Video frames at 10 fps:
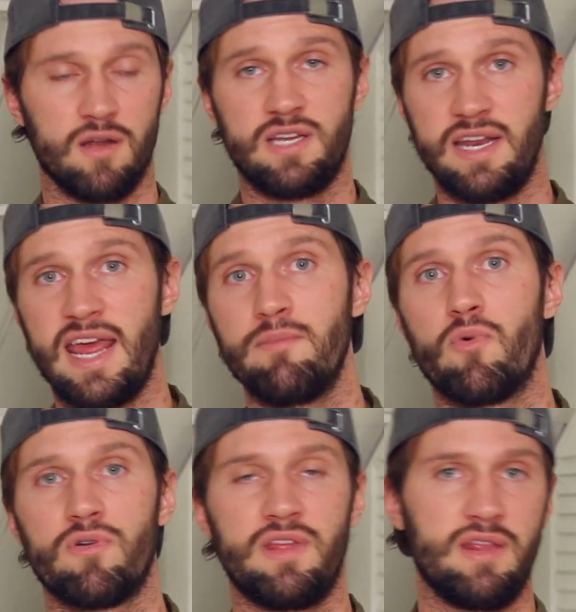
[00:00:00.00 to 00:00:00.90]
today
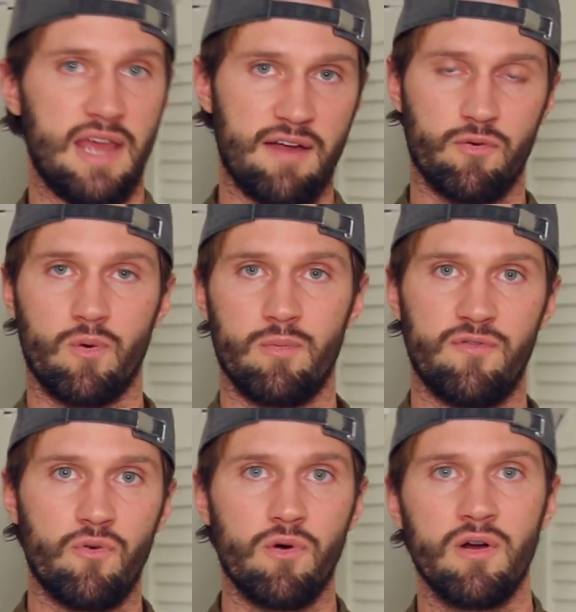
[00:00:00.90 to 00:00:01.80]
more than they ever were
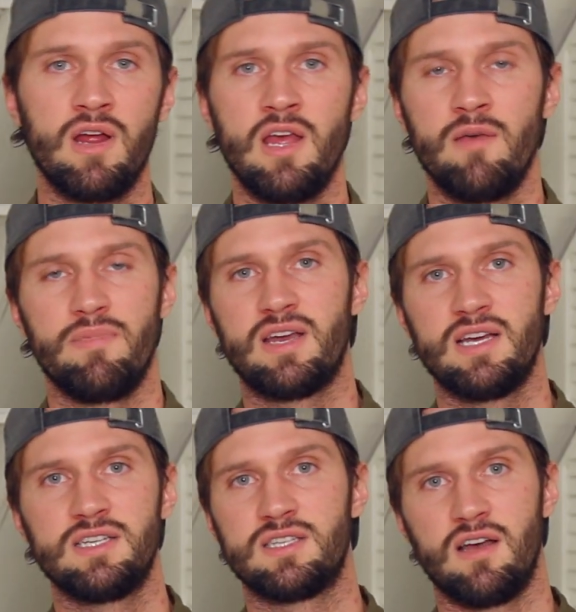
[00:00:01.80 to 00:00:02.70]
before
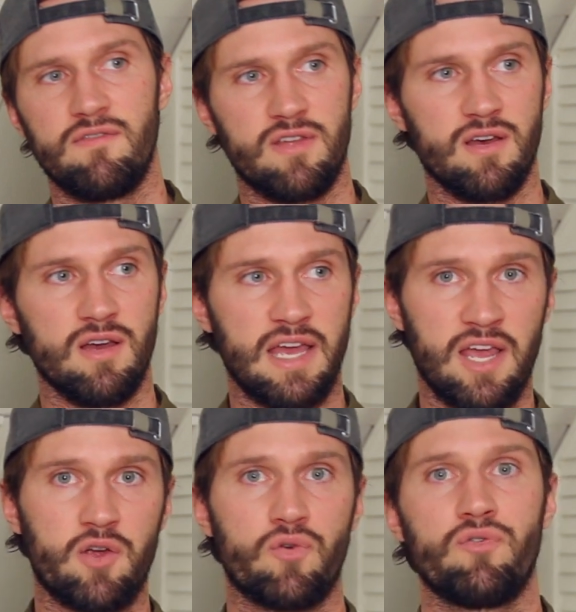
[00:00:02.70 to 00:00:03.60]
because of the
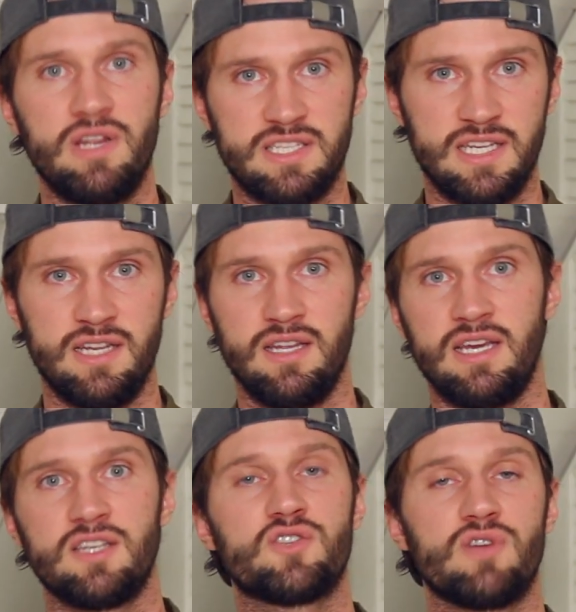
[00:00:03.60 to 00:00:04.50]

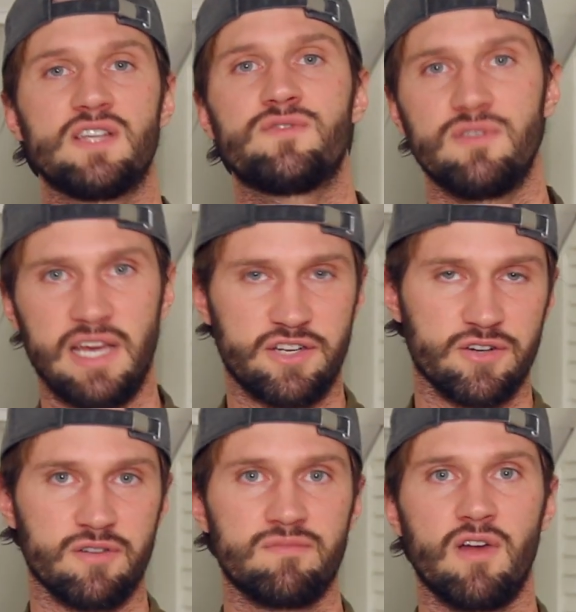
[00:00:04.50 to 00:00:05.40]
increasingly stressful
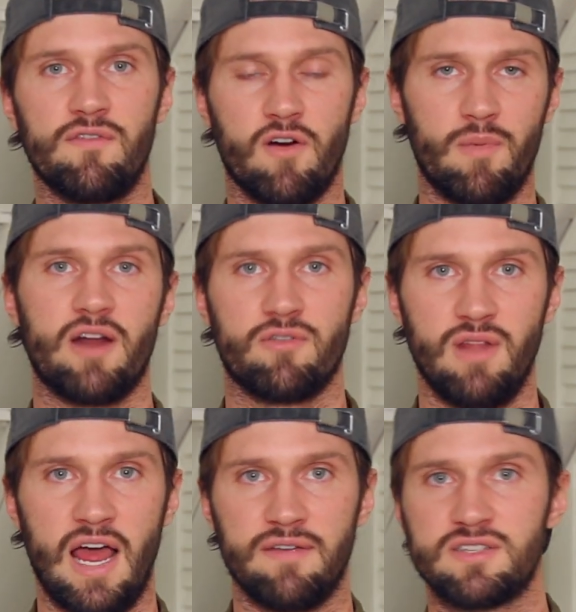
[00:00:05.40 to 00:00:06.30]
nature of our modern
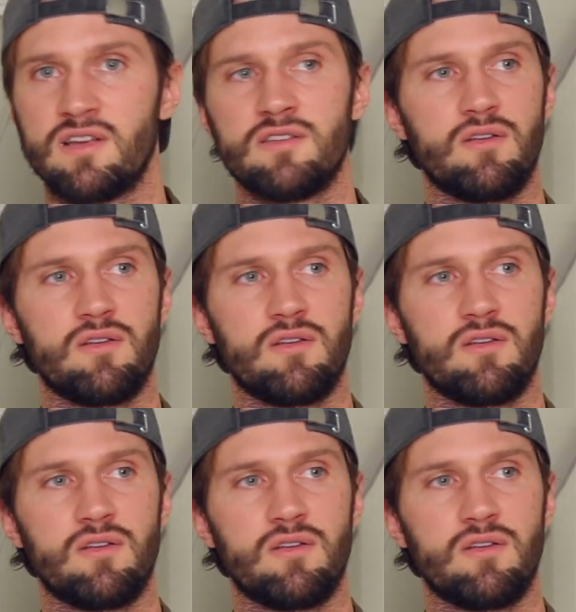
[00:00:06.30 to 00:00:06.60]
lives.